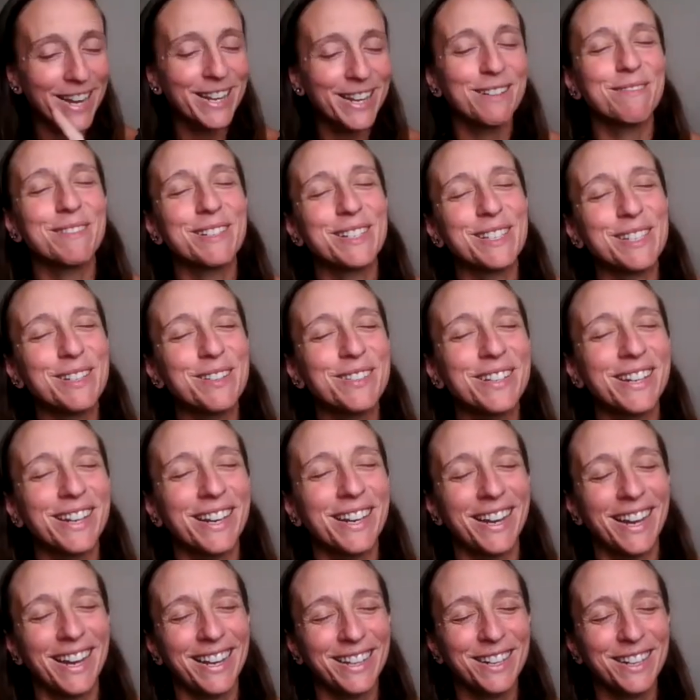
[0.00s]
it was
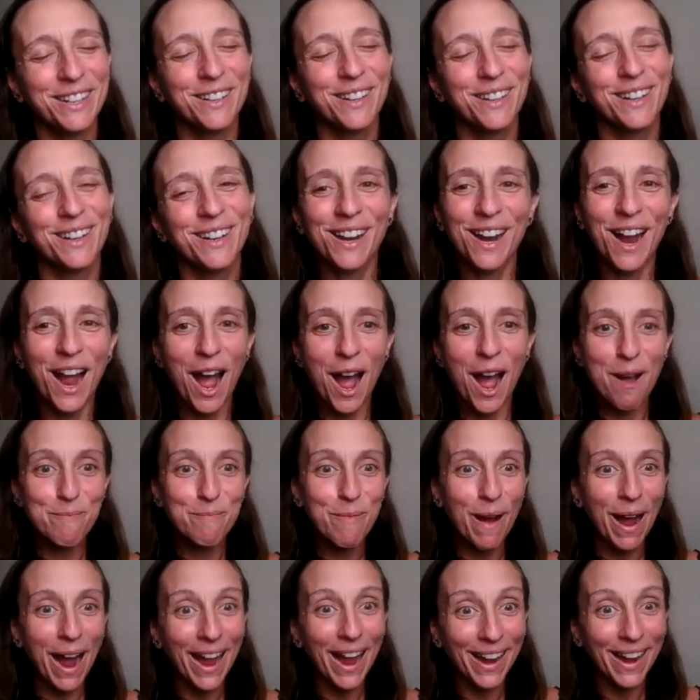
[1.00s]
noted in your
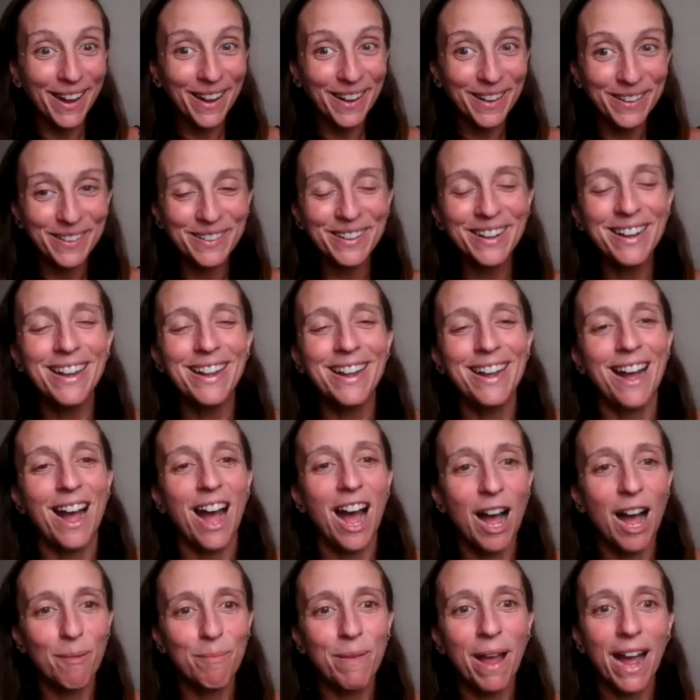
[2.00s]
bio,
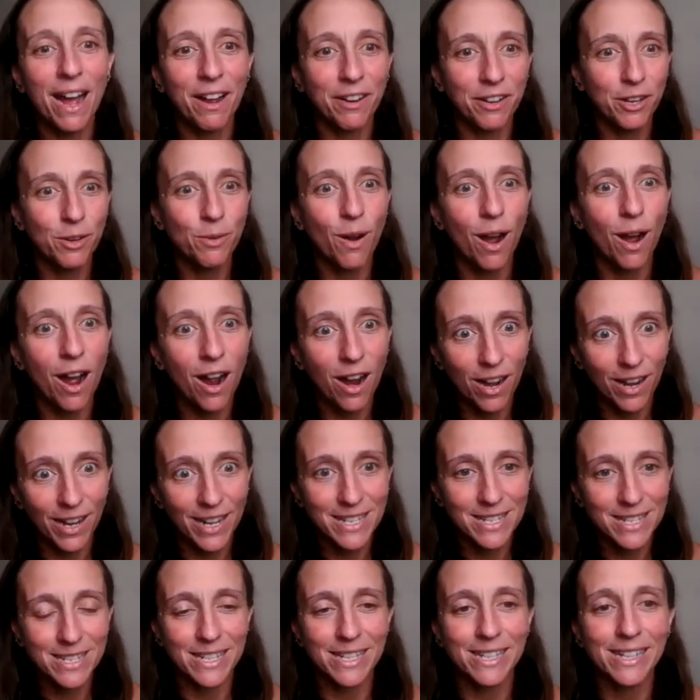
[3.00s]
how you are
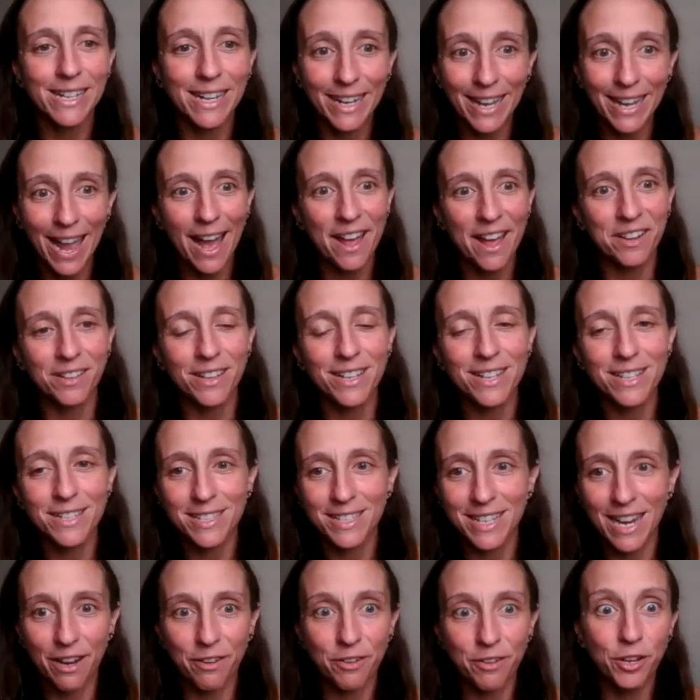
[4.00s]
indeed a
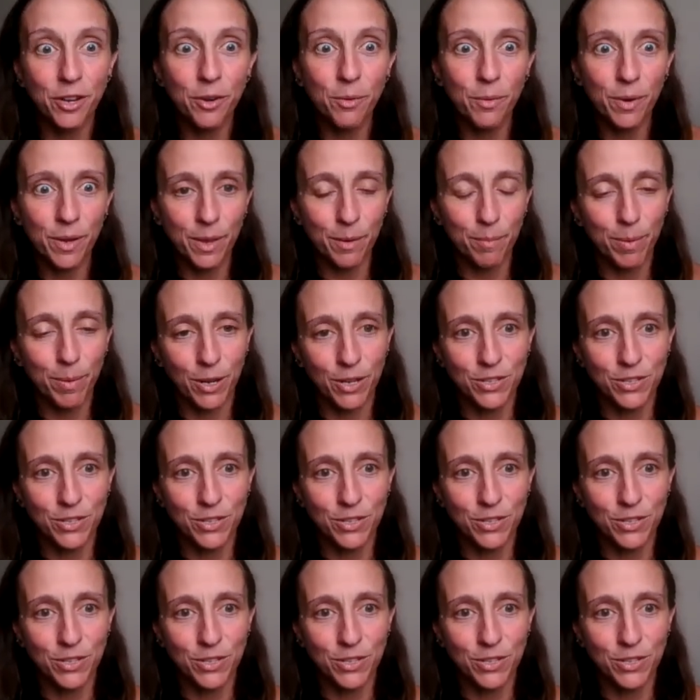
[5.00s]
catalyst, how you were the